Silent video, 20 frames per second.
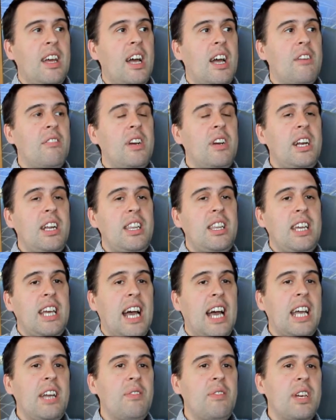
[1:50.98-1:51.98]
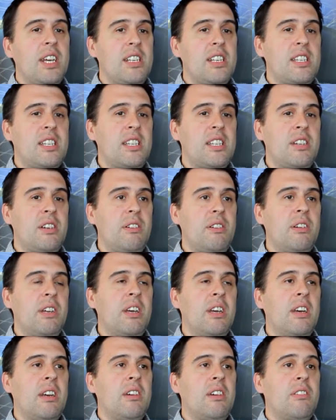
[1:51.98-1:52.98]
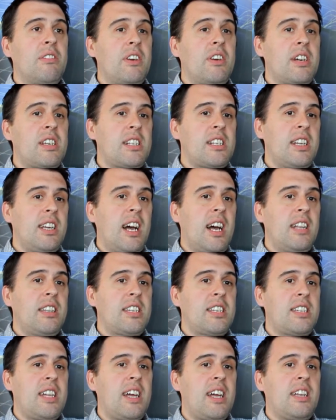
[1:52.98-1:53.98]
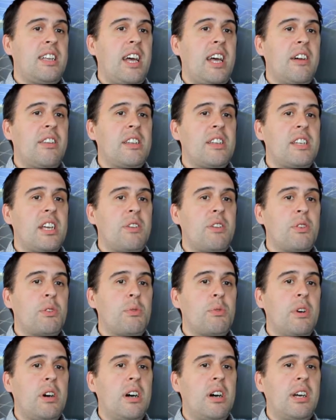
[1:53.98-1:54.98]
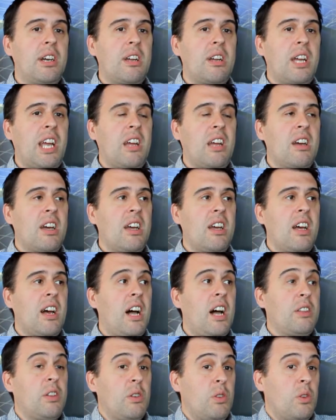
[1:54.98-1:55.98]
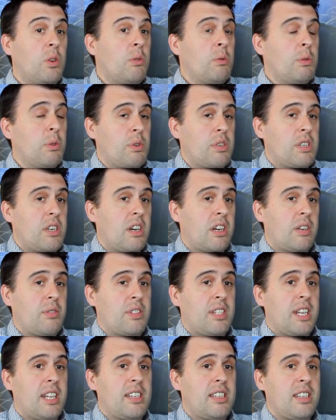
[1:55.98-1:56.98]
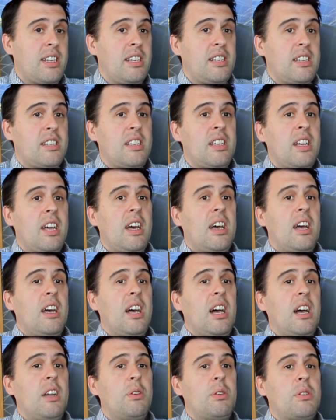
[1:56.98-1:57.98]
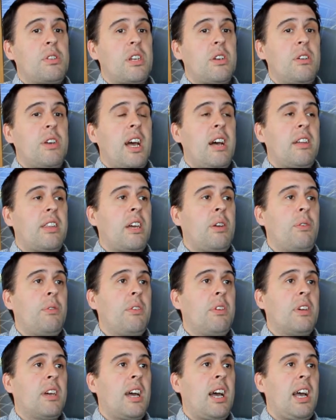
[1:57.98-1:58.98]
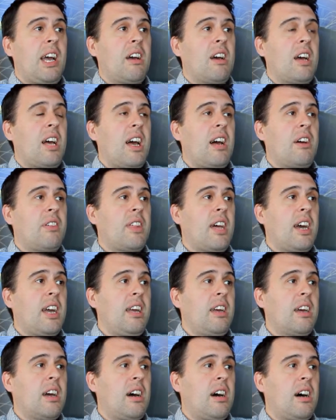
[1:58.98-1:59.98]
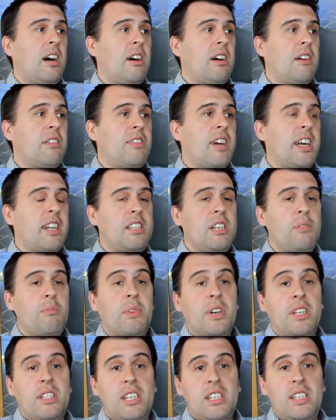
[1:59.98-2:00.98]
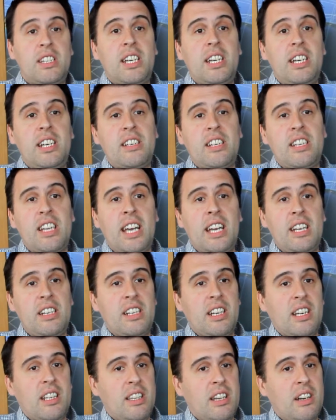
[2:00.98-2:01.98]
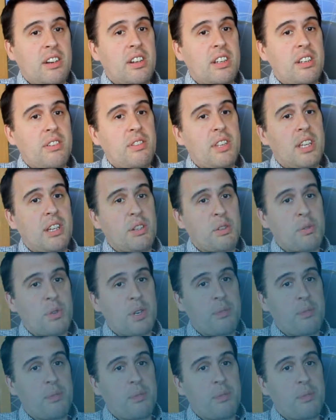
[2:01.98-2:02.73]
And really the aim is to firstly understand how the cells work under normal circumstances, and also how they are affected by disease and aging and that kind of thing as